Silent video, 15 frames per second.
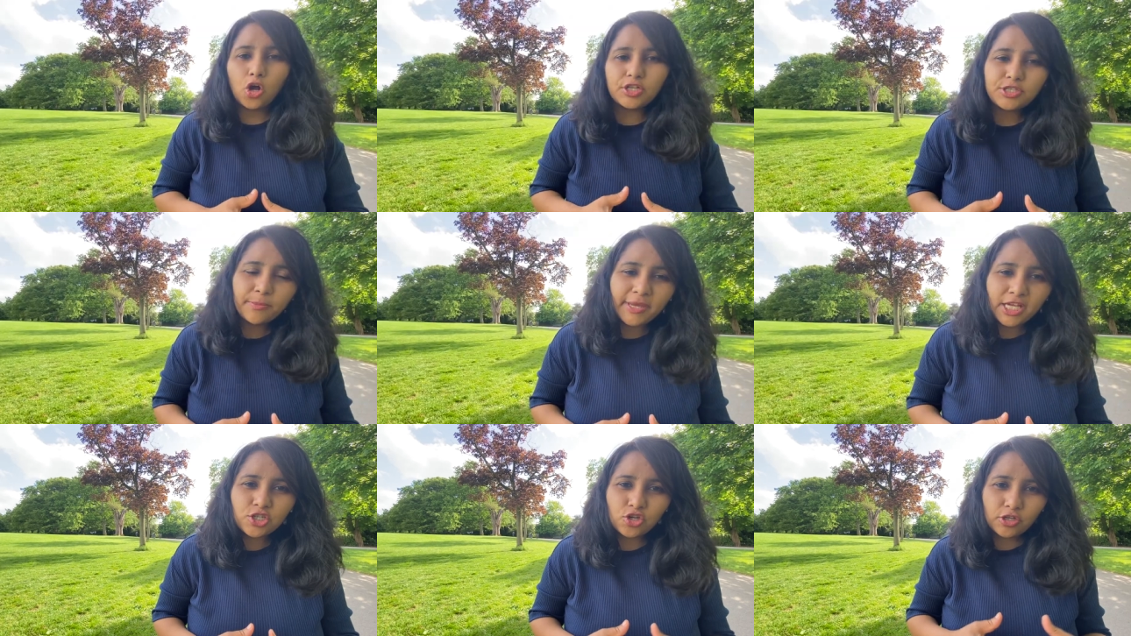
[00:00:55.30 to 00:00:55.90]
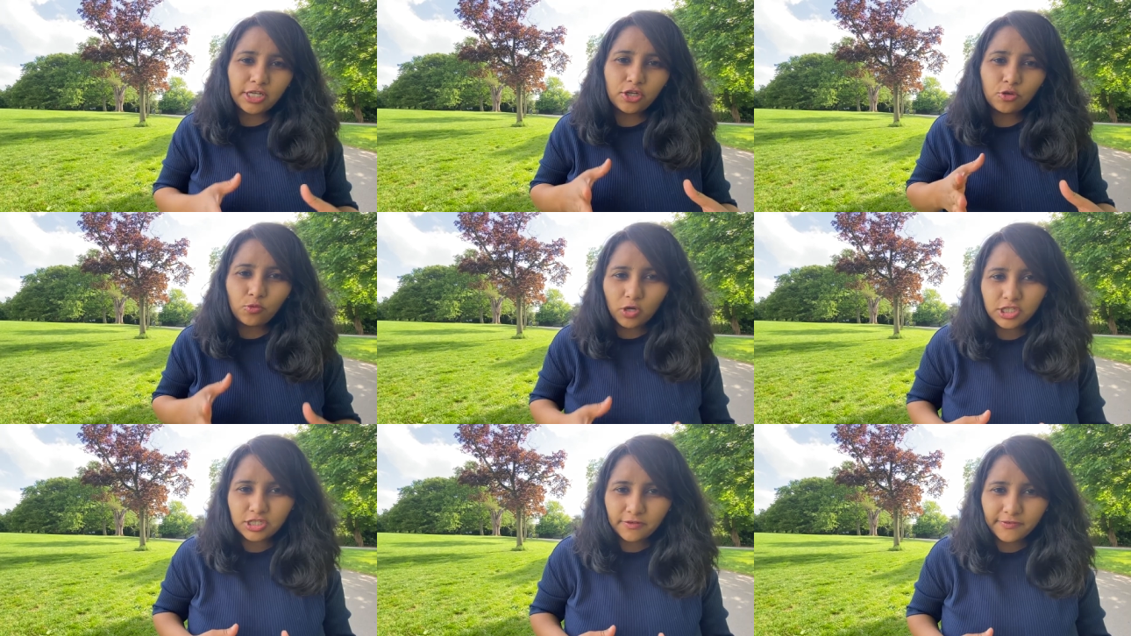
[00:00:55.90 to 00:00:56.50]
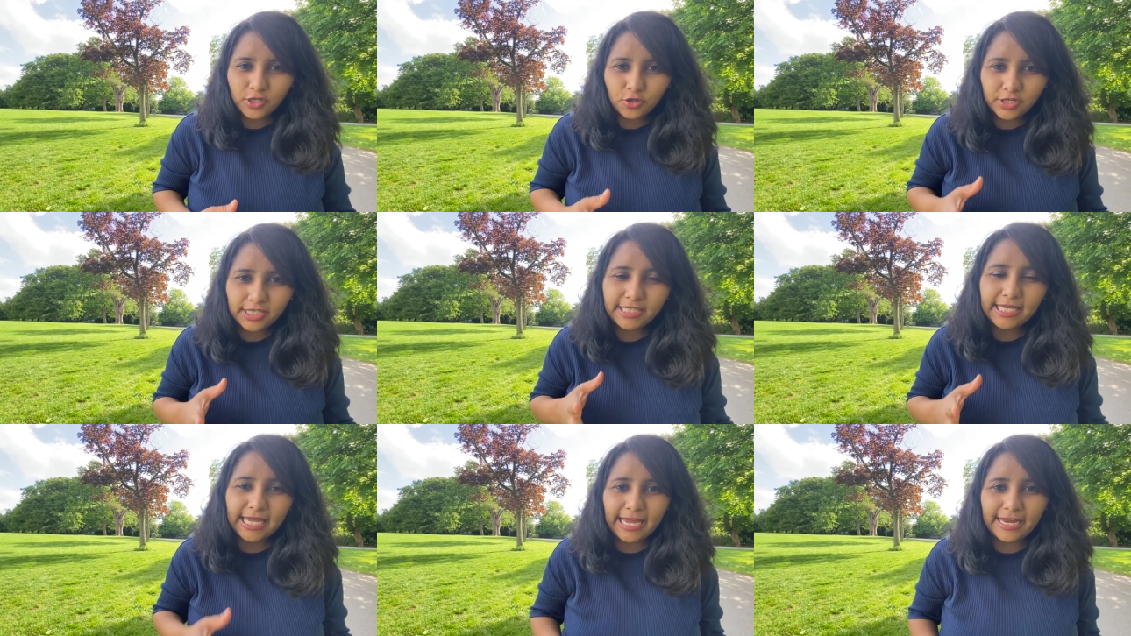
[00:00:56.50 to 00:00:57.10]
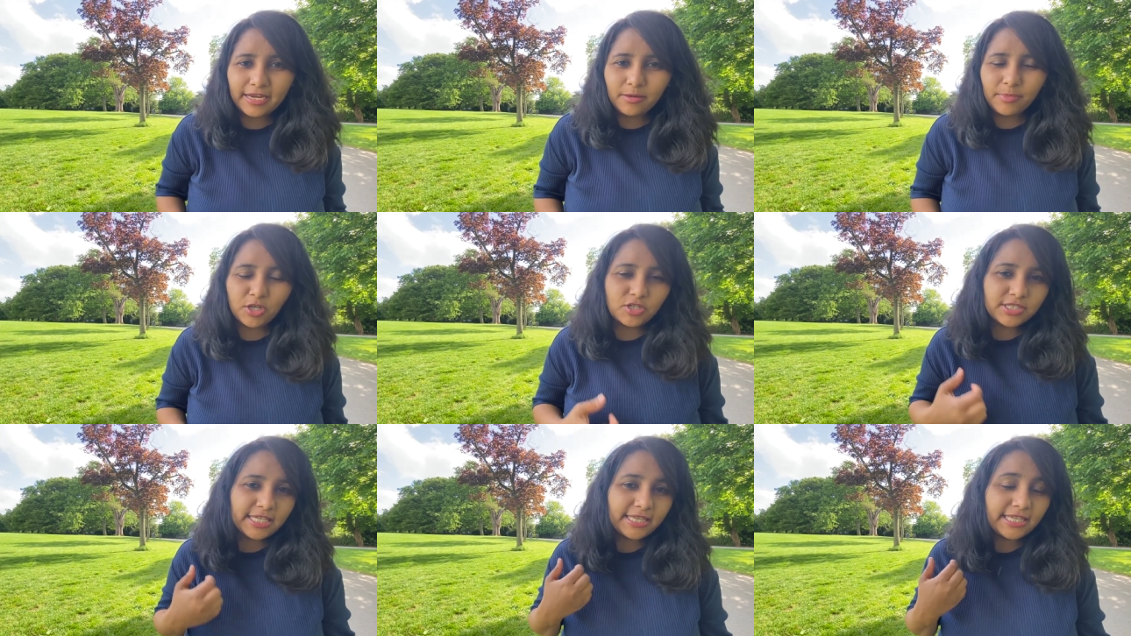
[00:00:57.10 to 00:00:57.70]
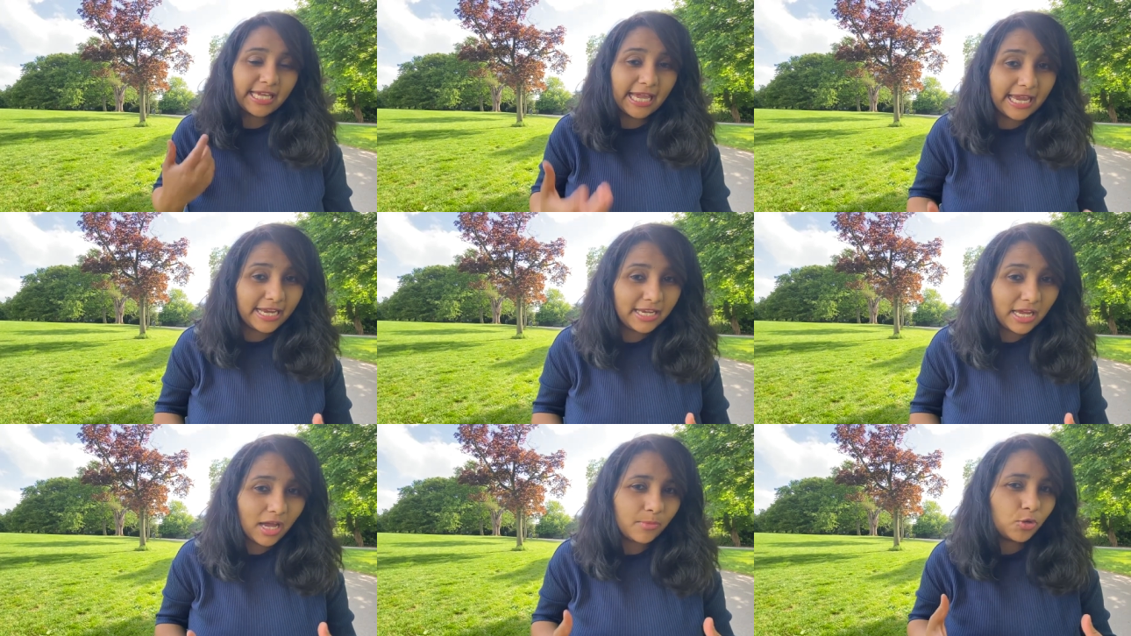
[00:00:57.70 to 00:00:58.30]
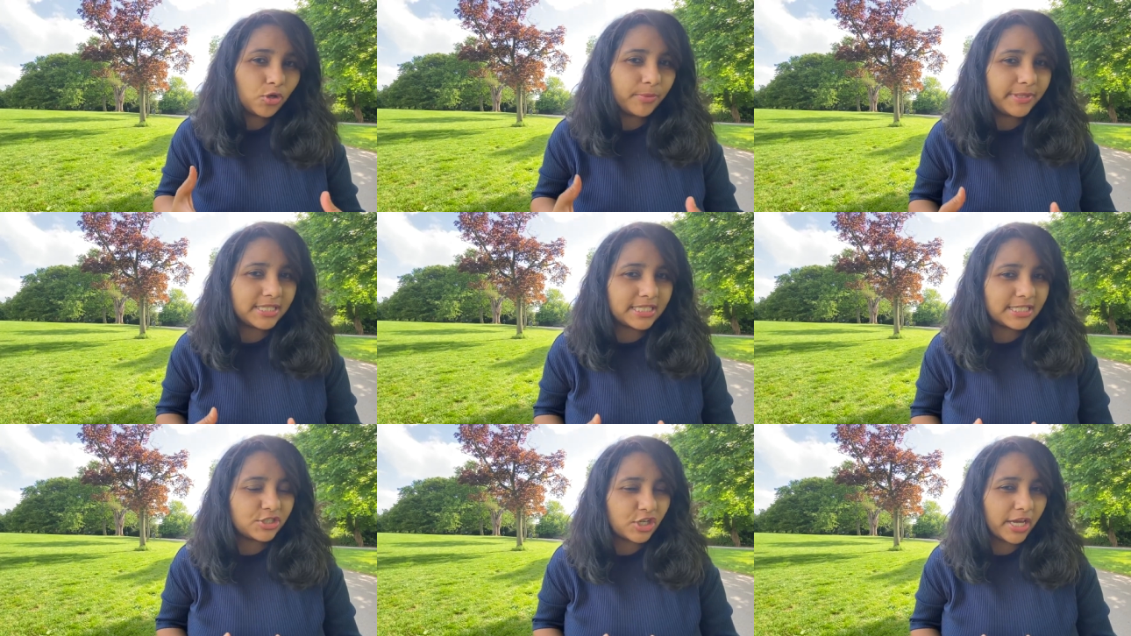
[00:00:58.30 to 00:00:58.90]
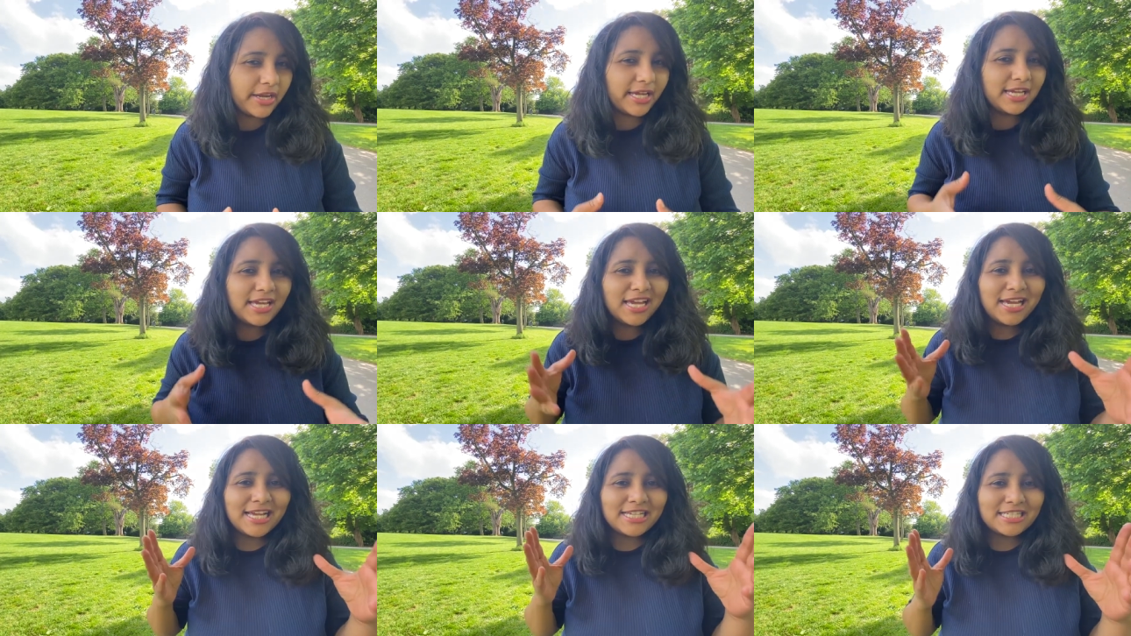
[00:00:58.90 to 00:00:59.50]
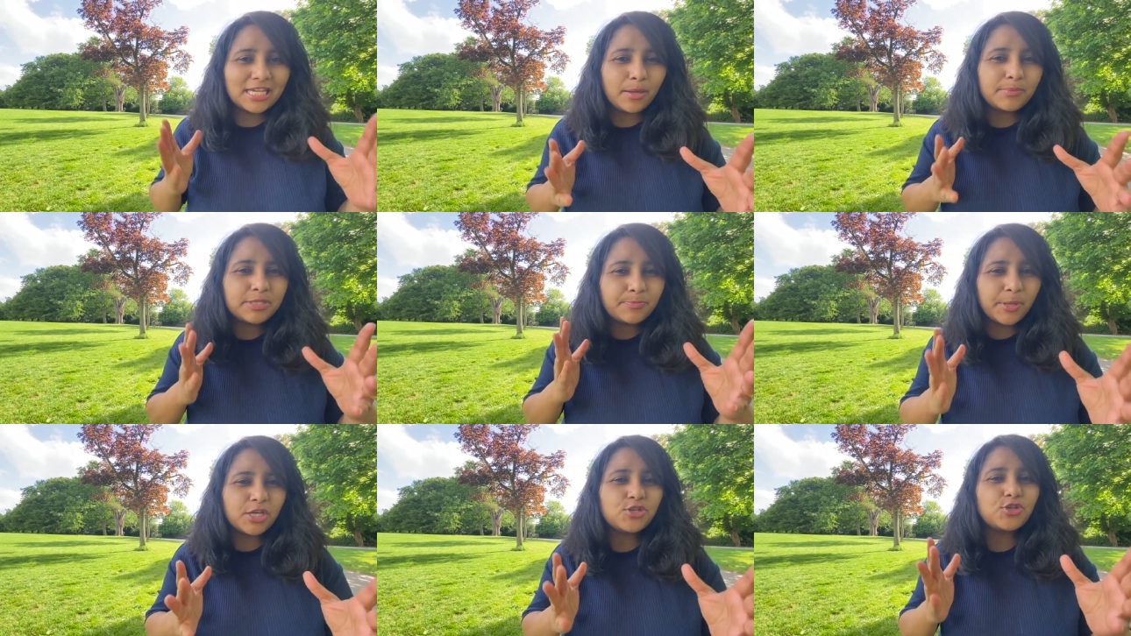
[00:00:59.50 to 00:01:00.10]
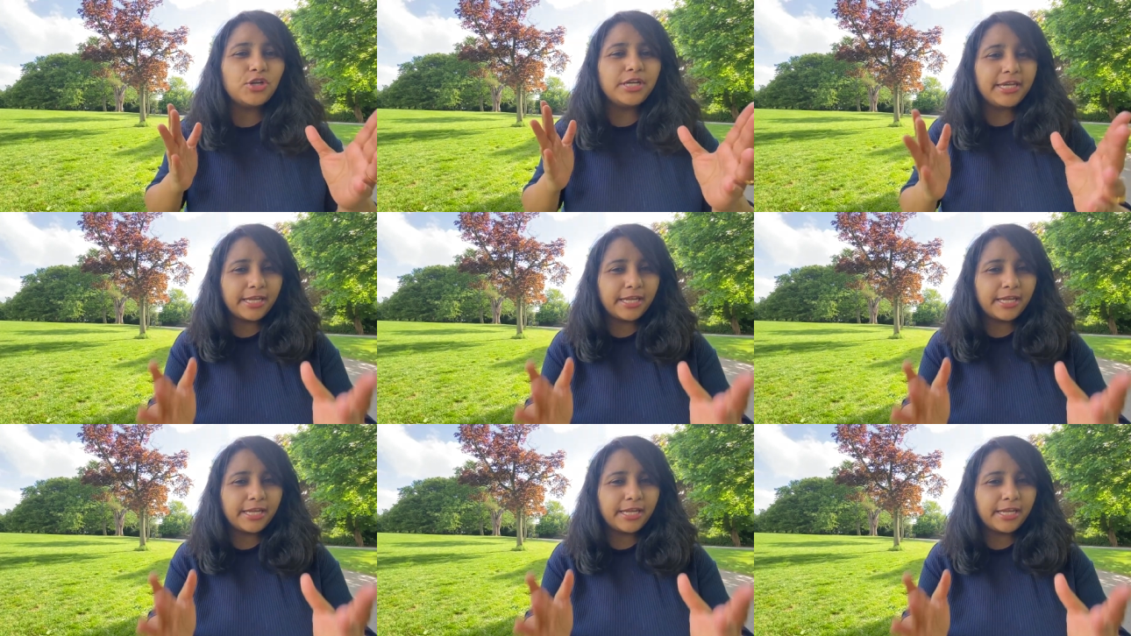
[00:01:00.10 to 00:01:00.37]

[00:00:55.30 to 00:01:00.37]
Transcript: Also make sure that you watch the video till the end, because at the end, I'm going to be sharing some special